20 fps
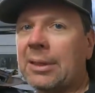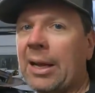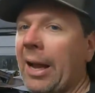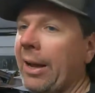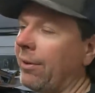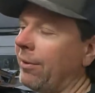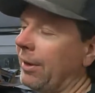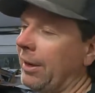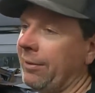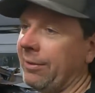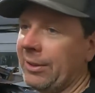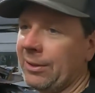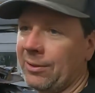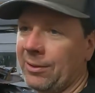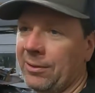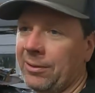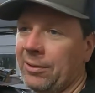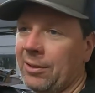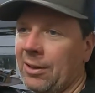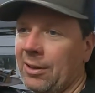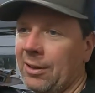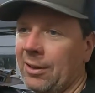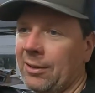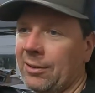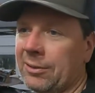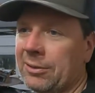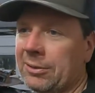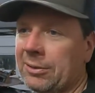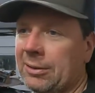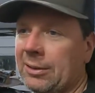I don't have any orange
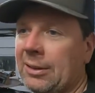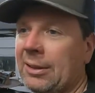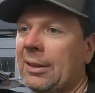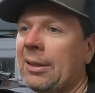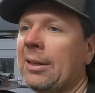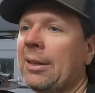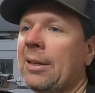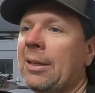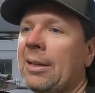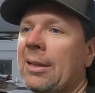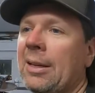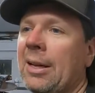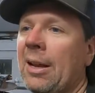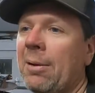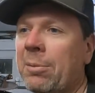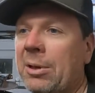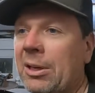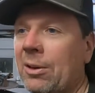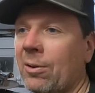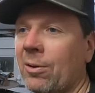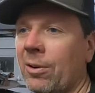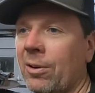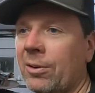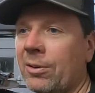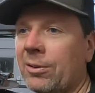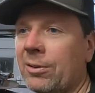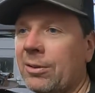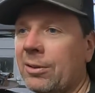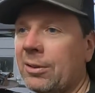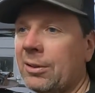cars. Hemi
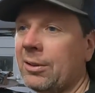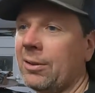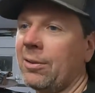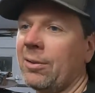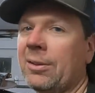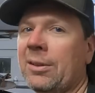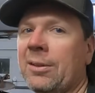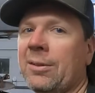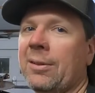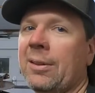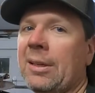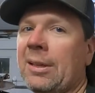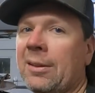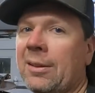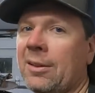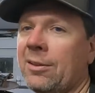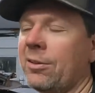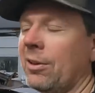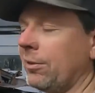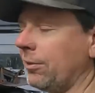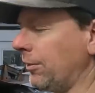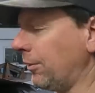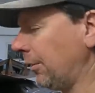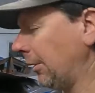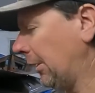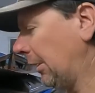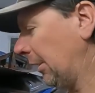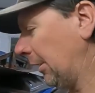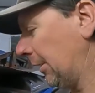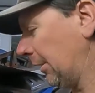orange, you know, you think of the
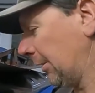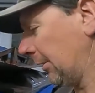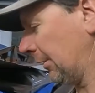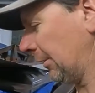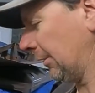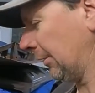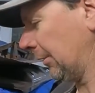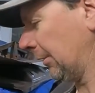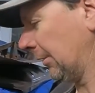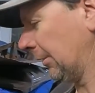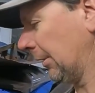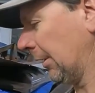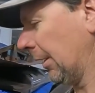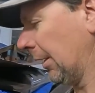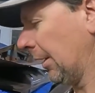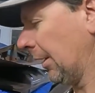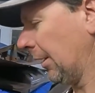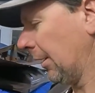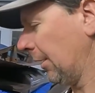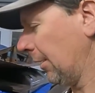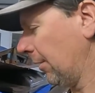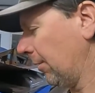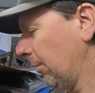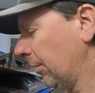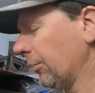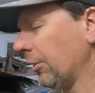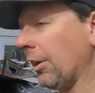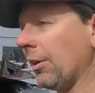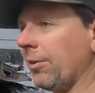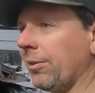generally,
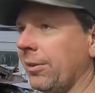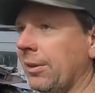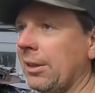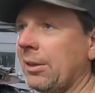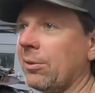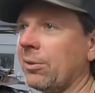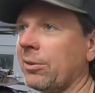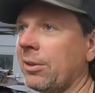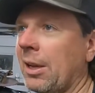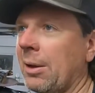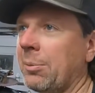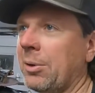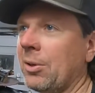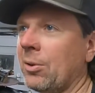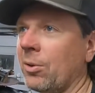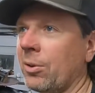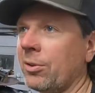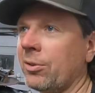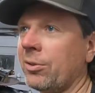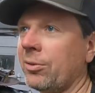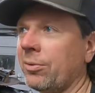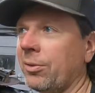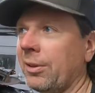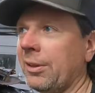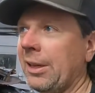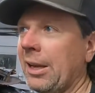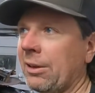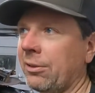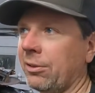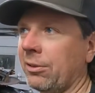which I don't think was Hemi orange for
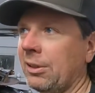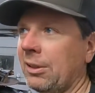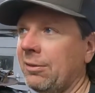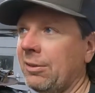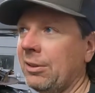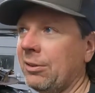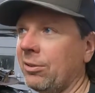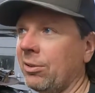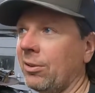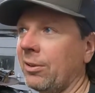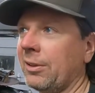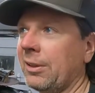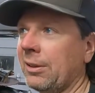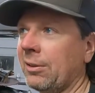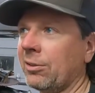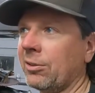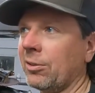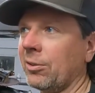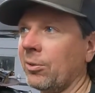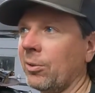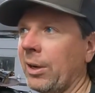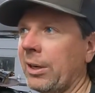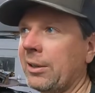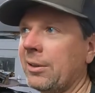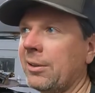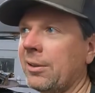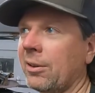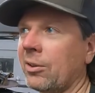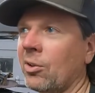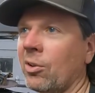the actual TV show. I think it was
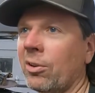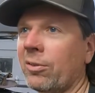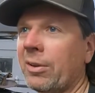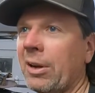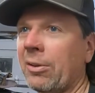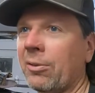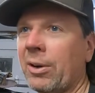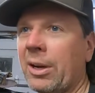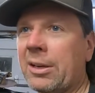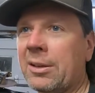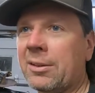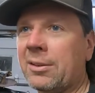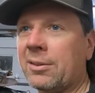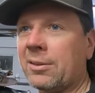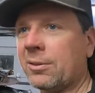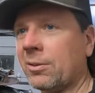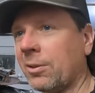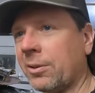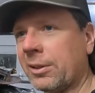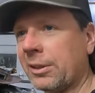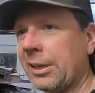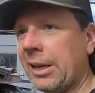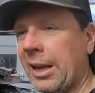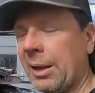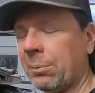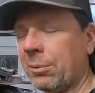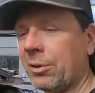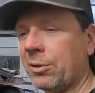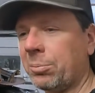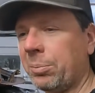a Corvette red, so the
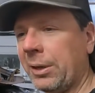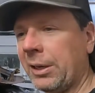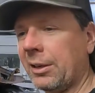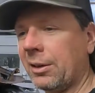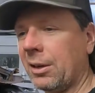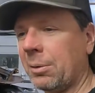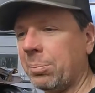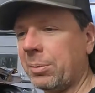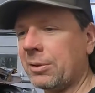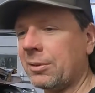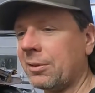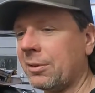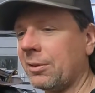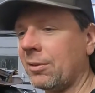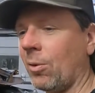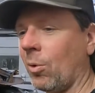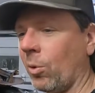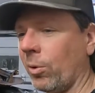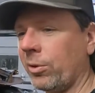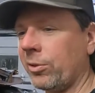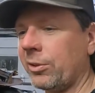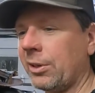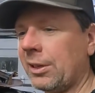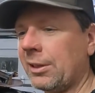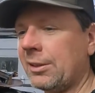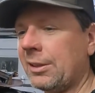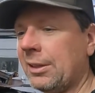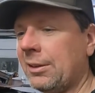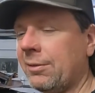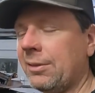camera would pick it up as orange
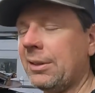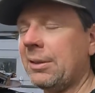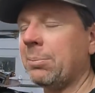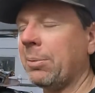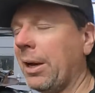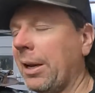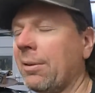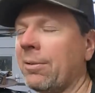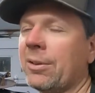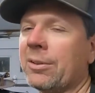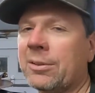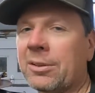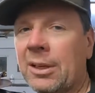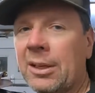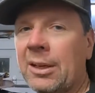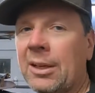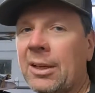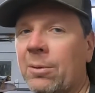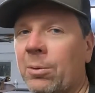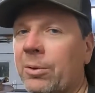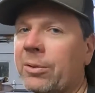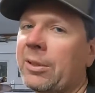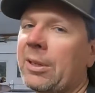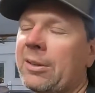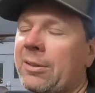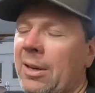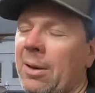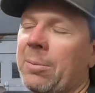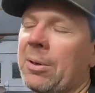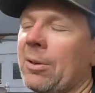on TV. But anyways, we'll say
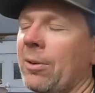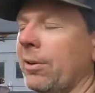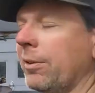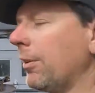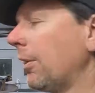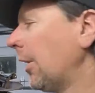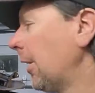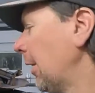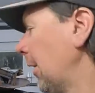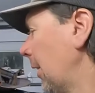it's Hemi orange.